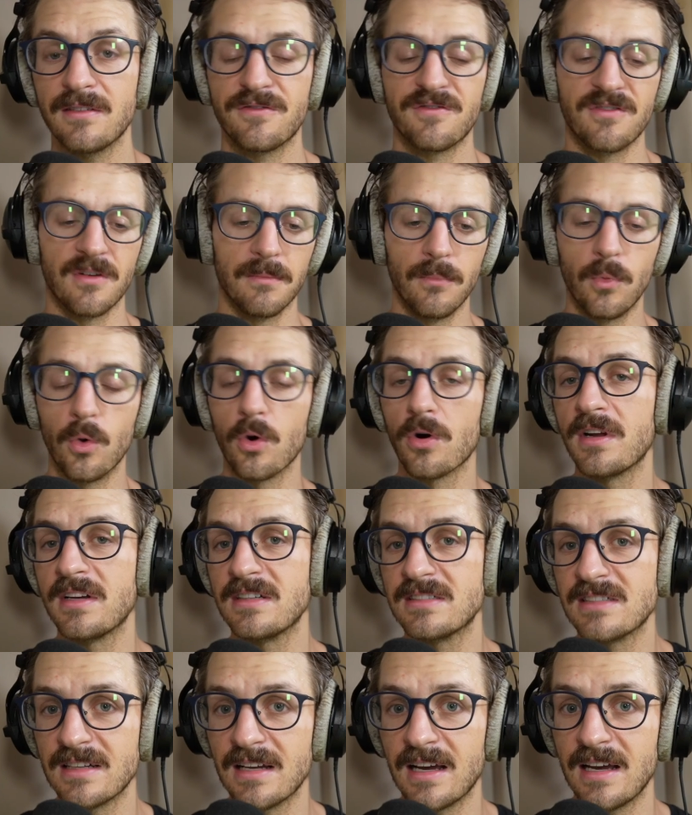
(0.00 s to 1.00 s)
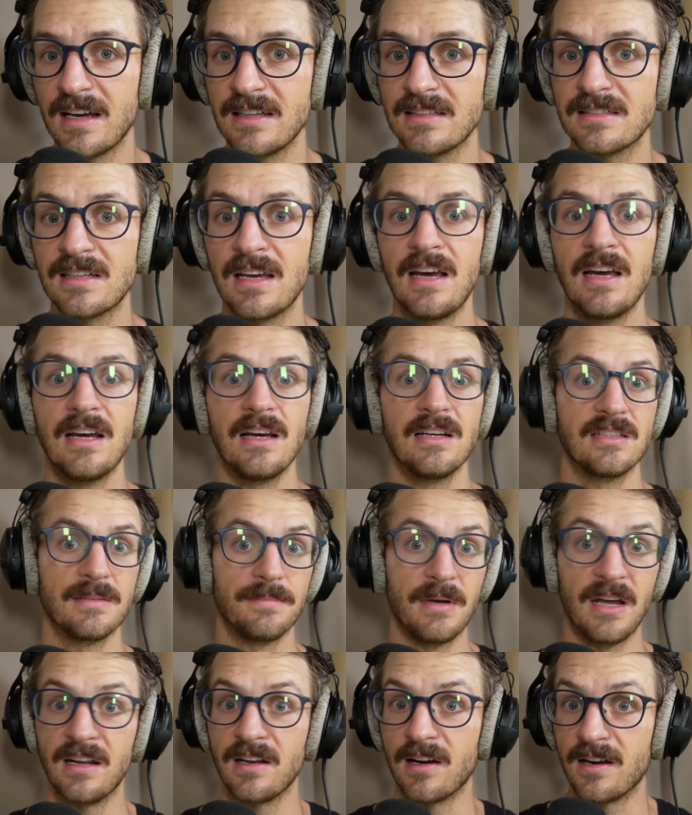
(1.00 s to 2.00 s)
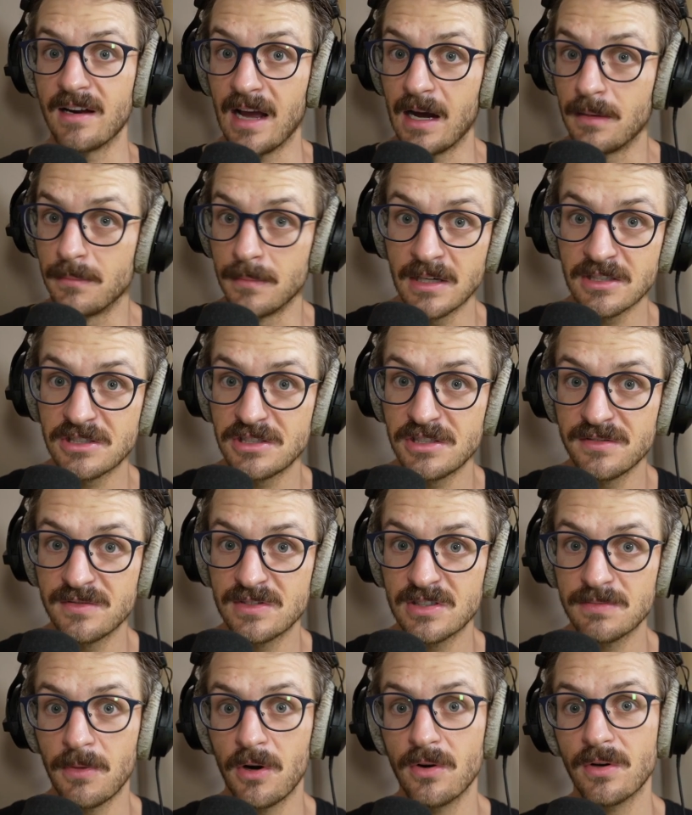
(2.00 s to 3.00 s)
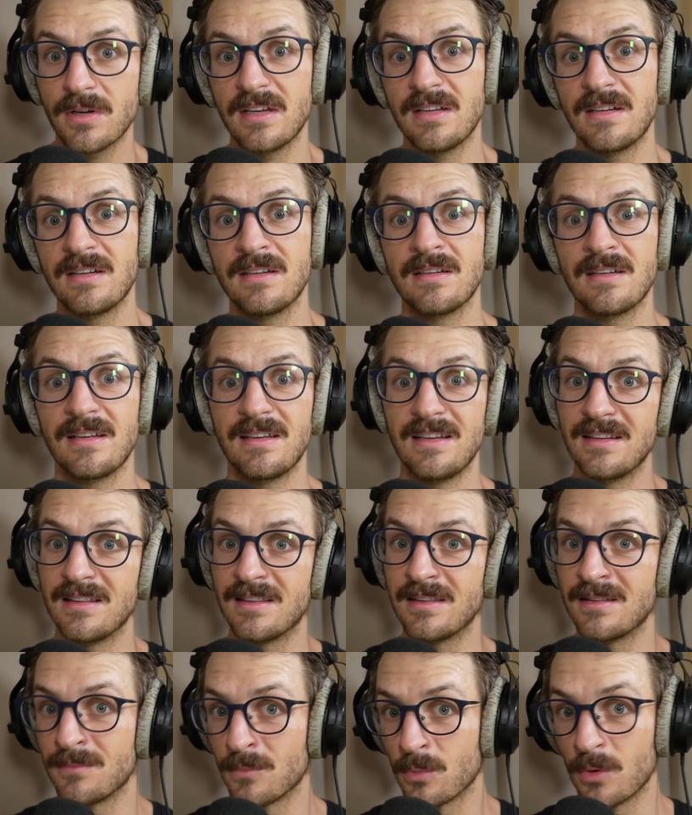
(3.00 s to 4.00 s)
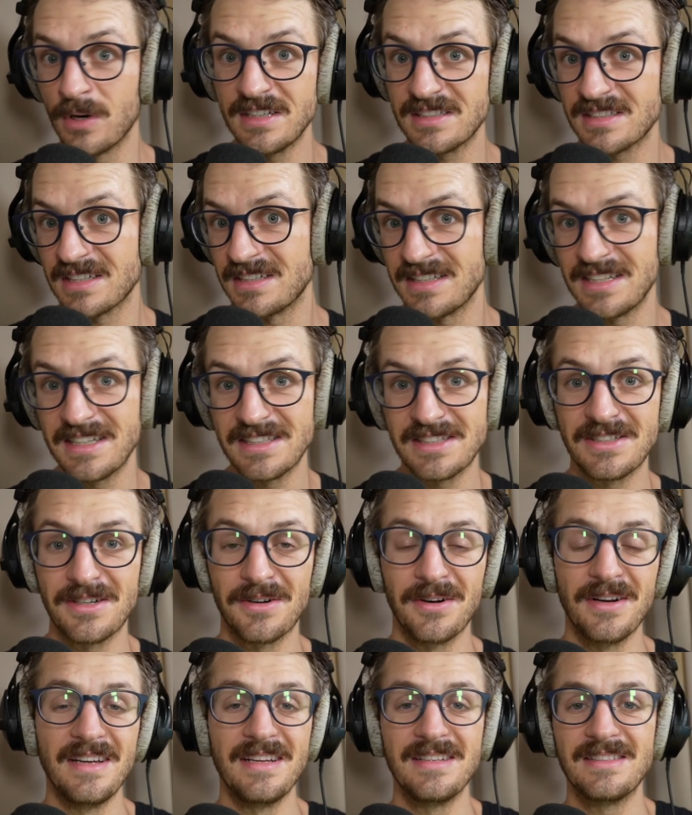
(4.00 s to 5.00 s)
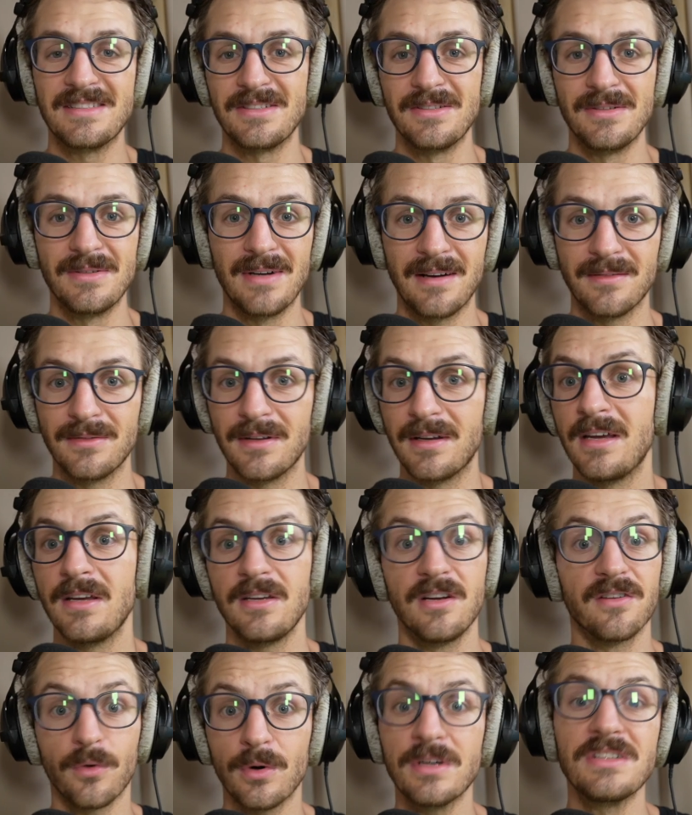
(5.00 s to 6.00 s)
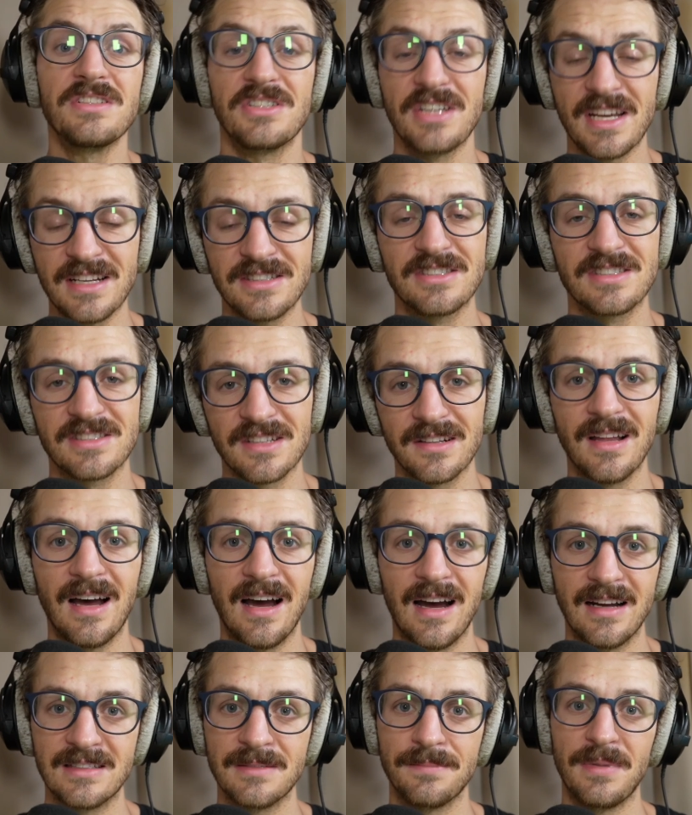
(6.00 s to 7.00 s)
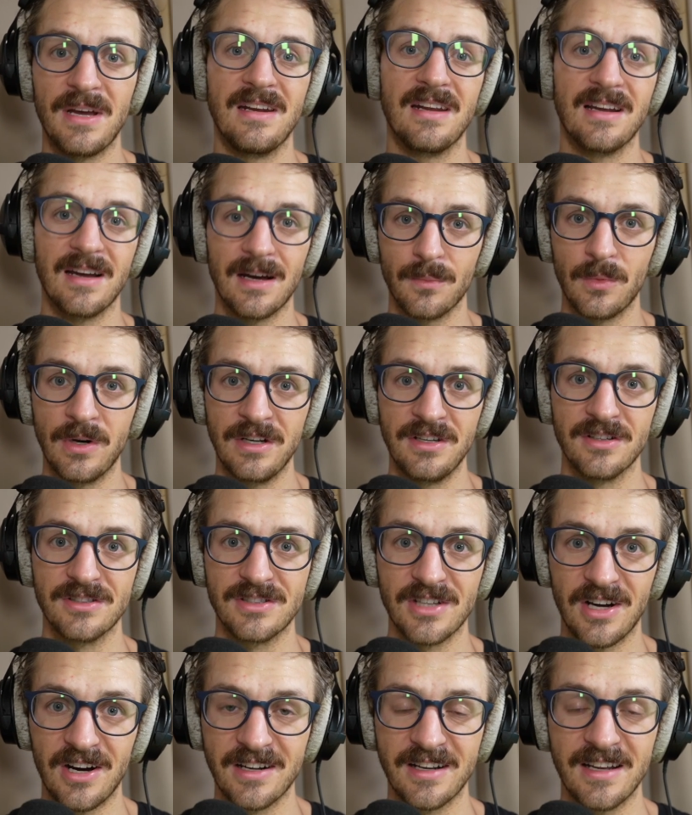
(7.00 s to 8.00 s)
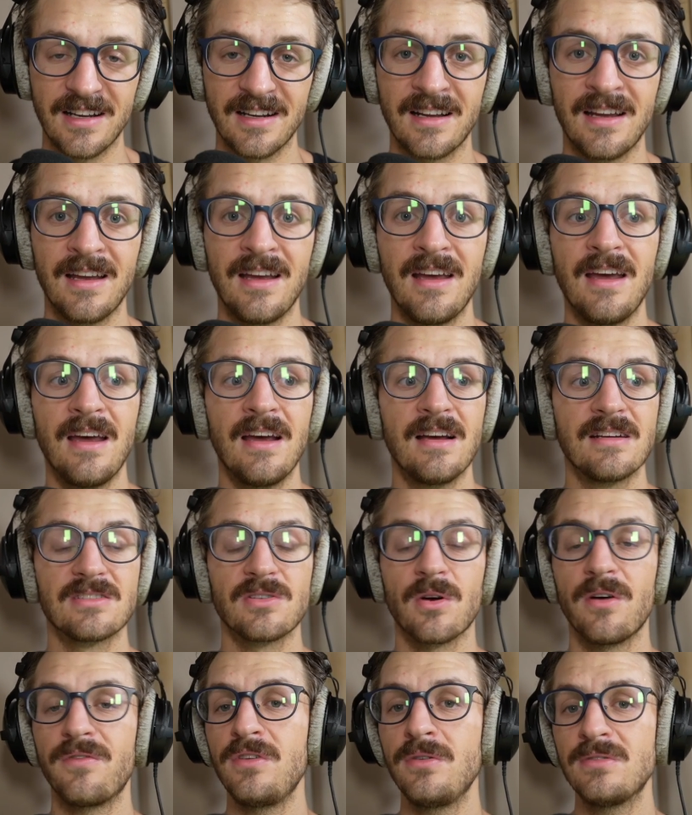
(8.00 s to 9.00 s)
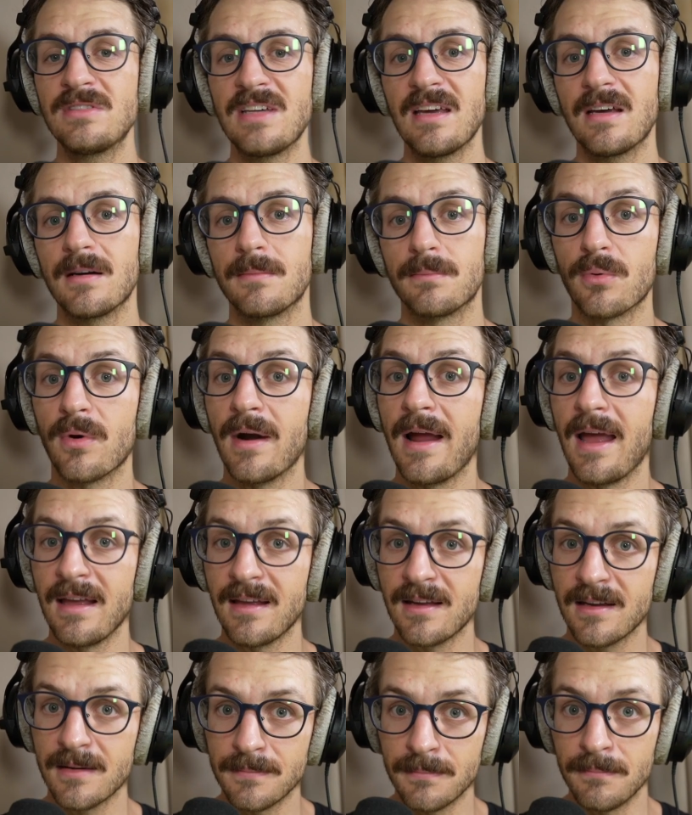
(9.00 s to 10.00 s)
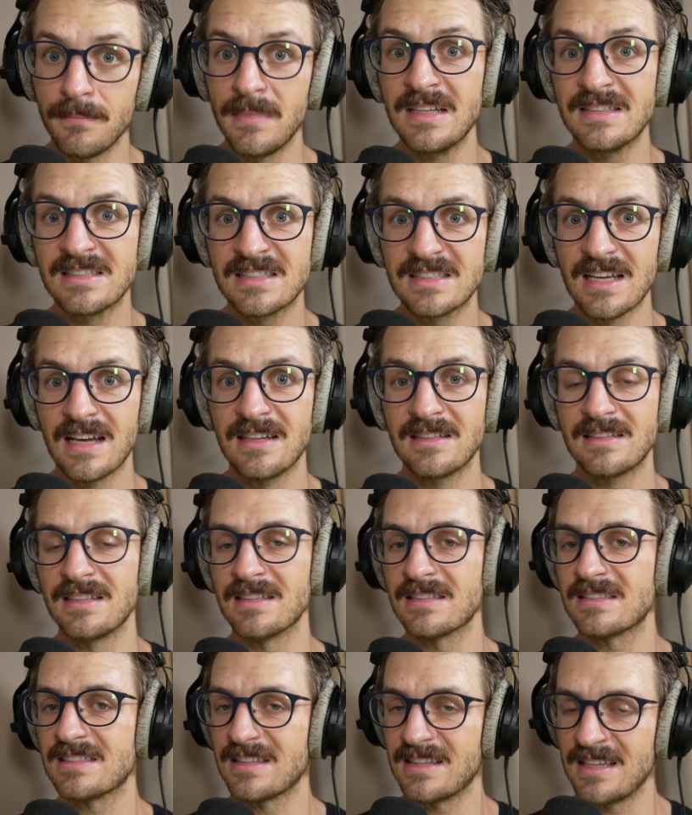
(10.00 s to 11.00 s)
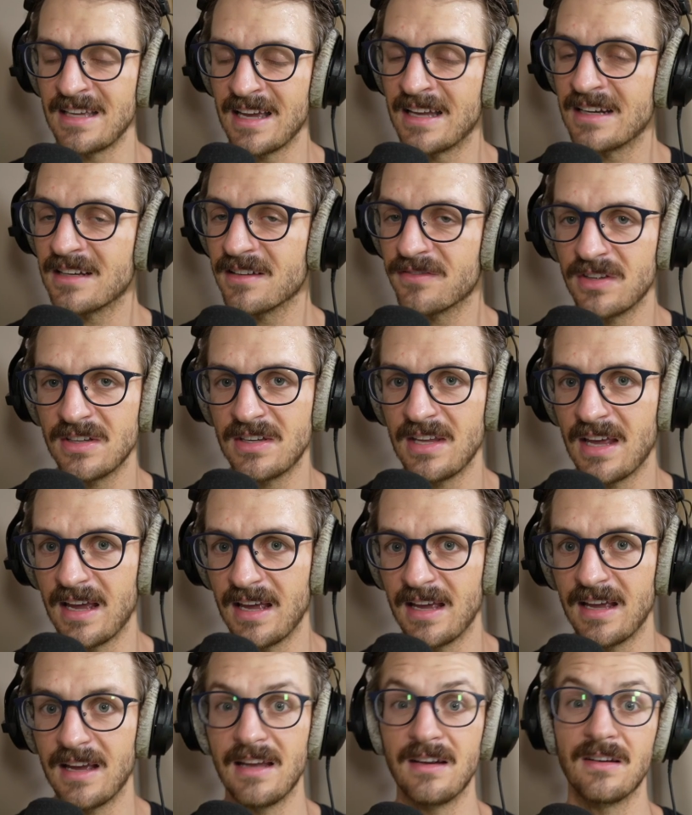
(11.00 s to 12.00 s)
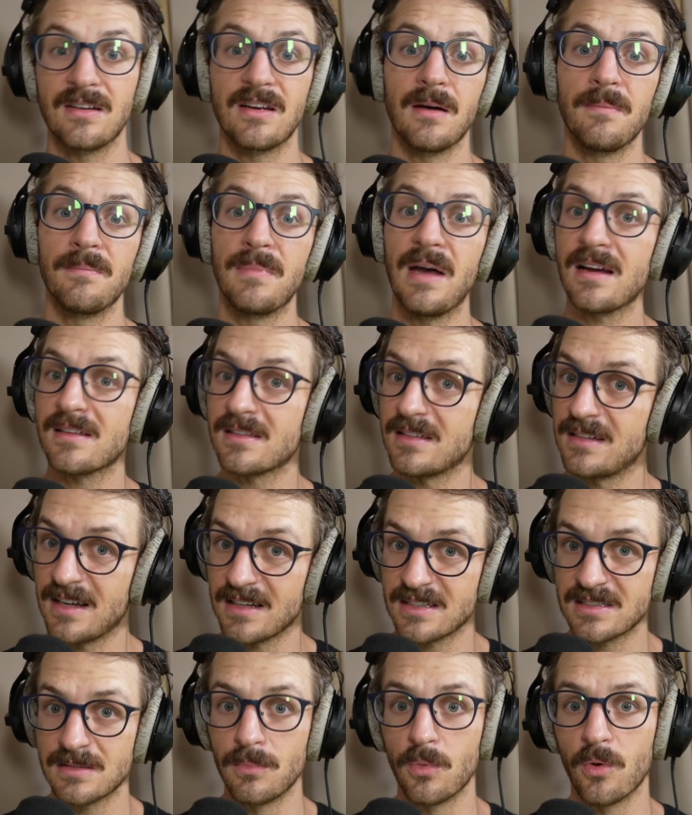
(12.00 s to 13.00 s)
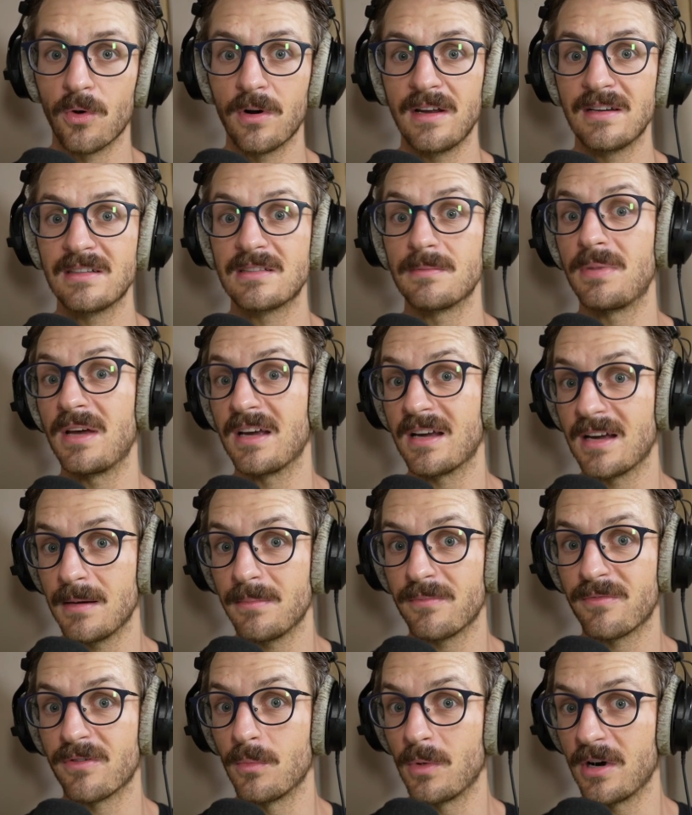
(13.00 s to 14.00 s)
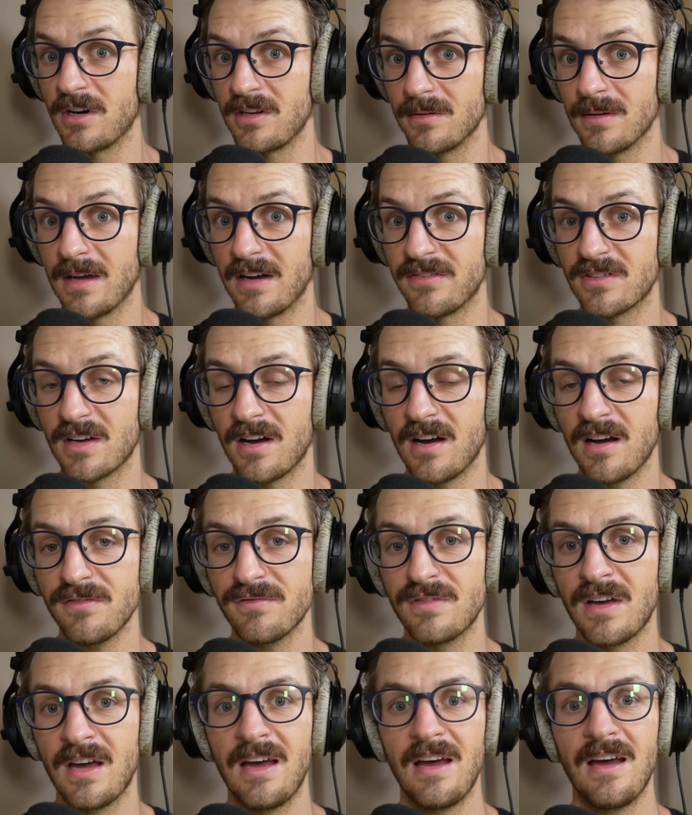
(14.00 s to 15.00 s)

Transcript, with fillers: from morning to night, depending on how much you've spoken in recent history to how li- your voice changes a lot depending on when you're talking. So if you take a break mid-sentence at the end of the day and come back the next morning to pick up from where you left off,